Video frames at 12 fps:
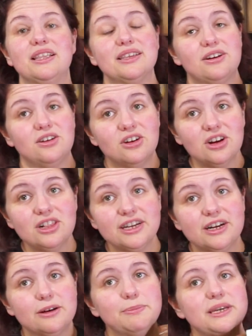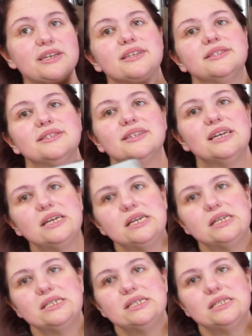a little earlier because
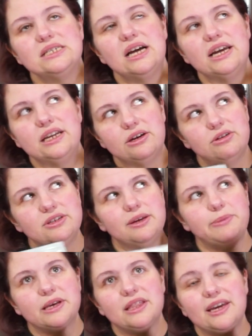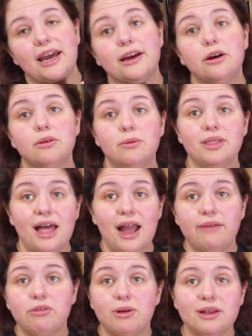I know typically I go
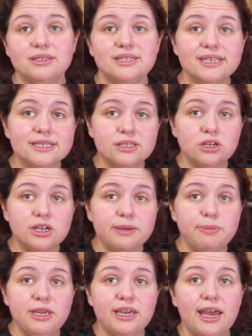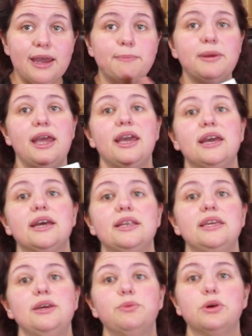live around 6:30 p.m. and
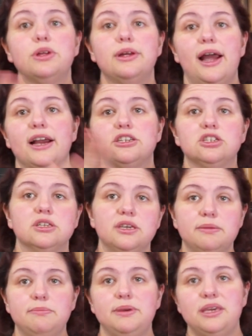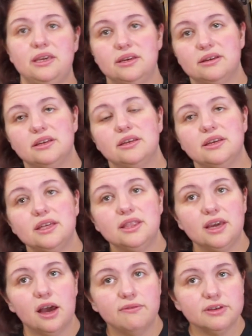he will actually be in
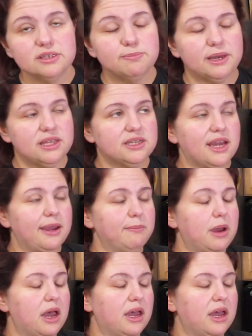the office by the time